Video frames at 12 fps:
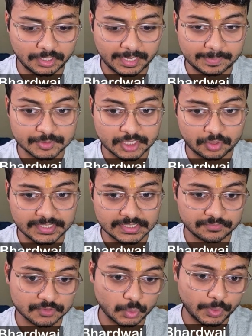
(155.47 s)
capturing on
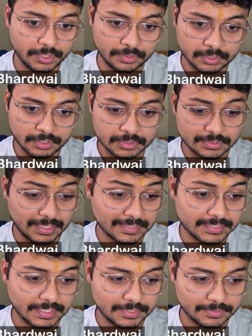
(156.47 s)
d7 square. So that
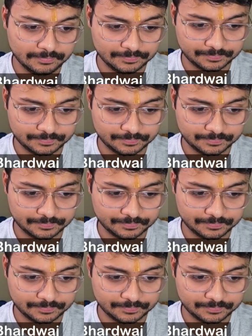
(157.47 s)
is the idea.